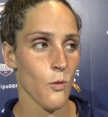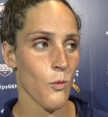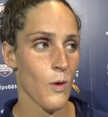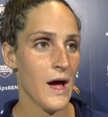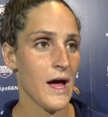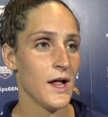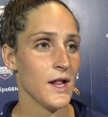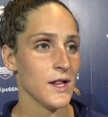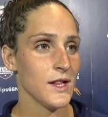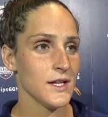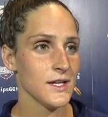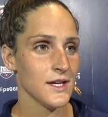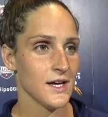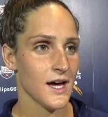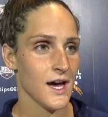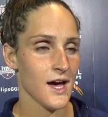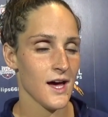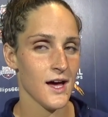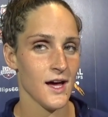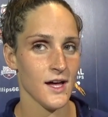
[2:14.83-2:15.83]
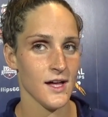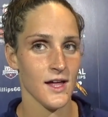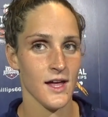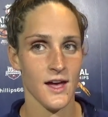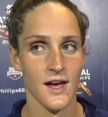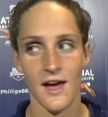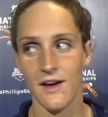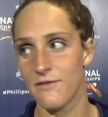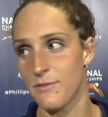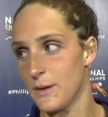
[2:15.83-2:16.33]
Well,
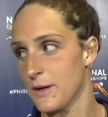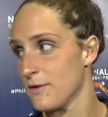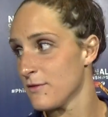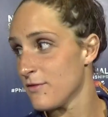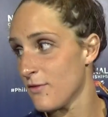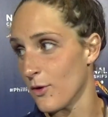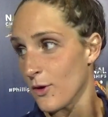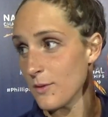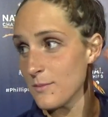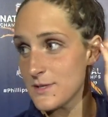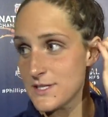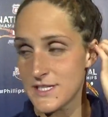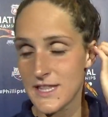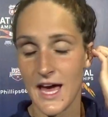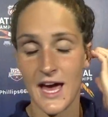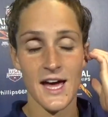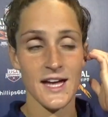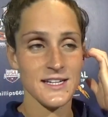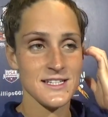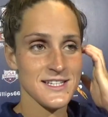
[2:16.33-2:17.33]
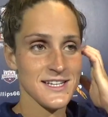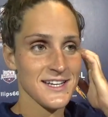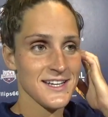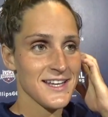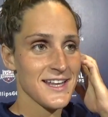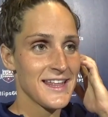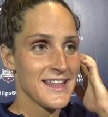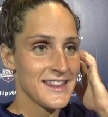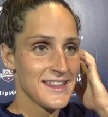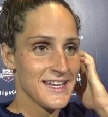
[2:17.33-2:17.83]
I've been informed that
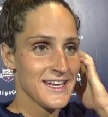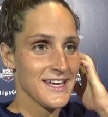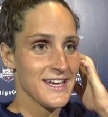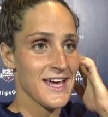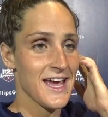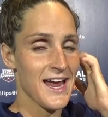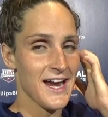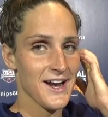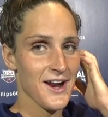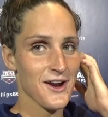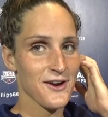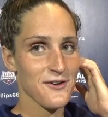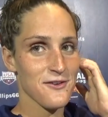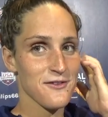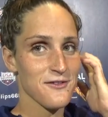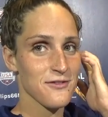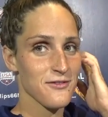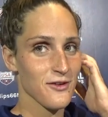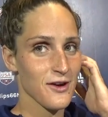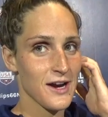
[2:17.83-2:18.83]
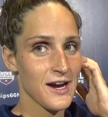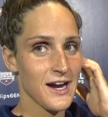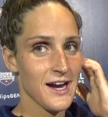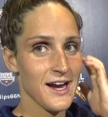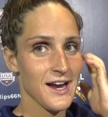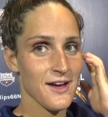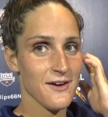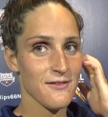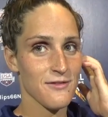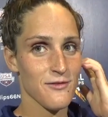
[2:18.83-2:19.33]
the 800
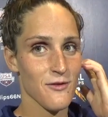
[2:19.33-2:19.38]
free,